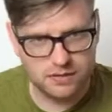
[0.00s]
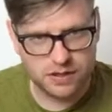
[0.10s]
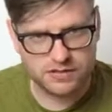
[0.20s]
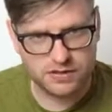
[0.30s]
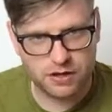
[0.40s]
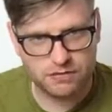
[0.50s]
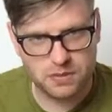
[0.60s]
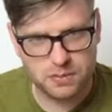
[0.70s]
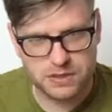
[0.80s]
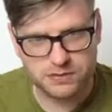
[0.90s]
those of you that are from
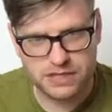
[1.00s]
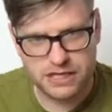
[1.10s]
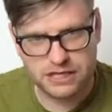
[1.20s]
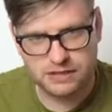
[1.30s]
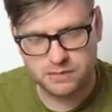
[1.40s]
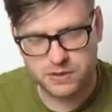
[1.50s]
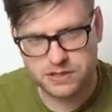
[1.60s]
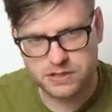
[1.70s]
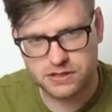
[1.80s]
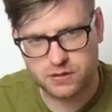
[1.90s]
the Windsor originally, which
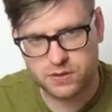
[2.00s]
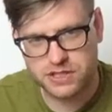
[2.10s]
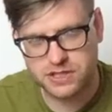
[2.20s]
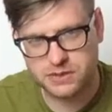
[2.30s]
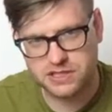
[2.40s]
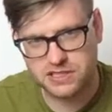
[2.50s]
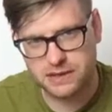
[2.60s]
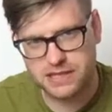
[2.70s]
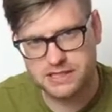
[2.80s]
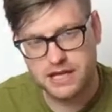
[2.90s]
is on which this quiz is
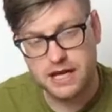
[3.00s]
based,